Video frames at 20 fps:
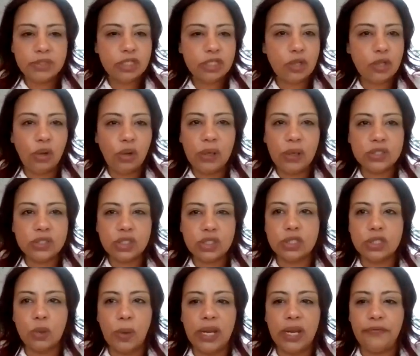So it was
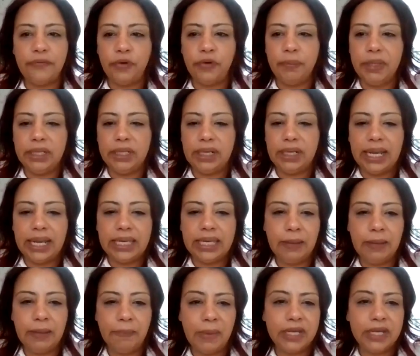just a way for me to
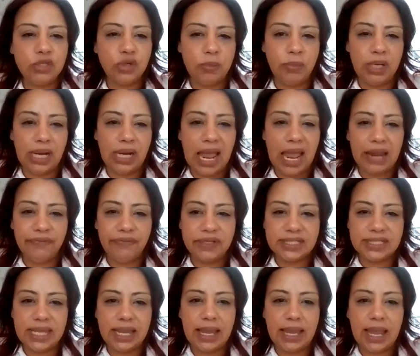keep my dream alive
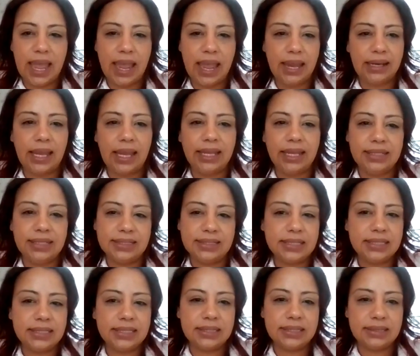and say, hey,
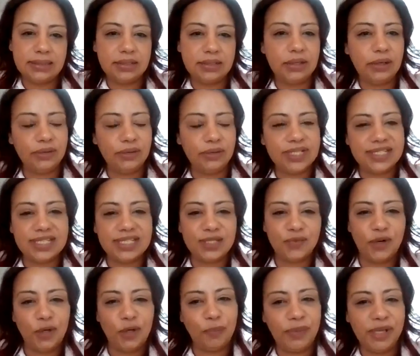this
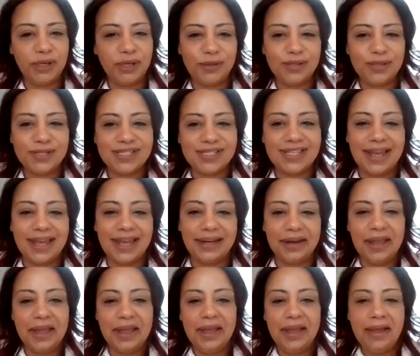is Real Meals,
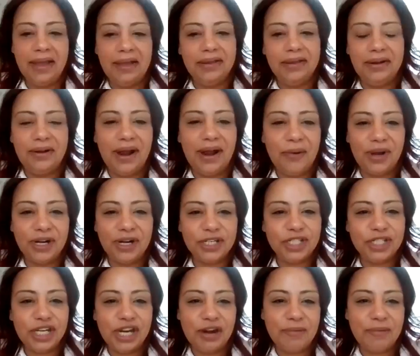and I want to
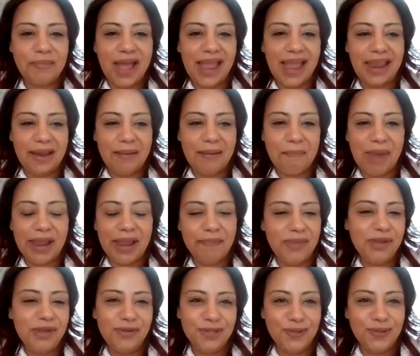share my
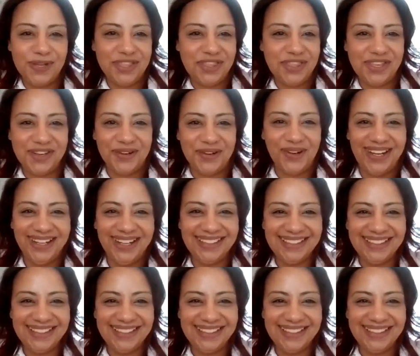meals with you.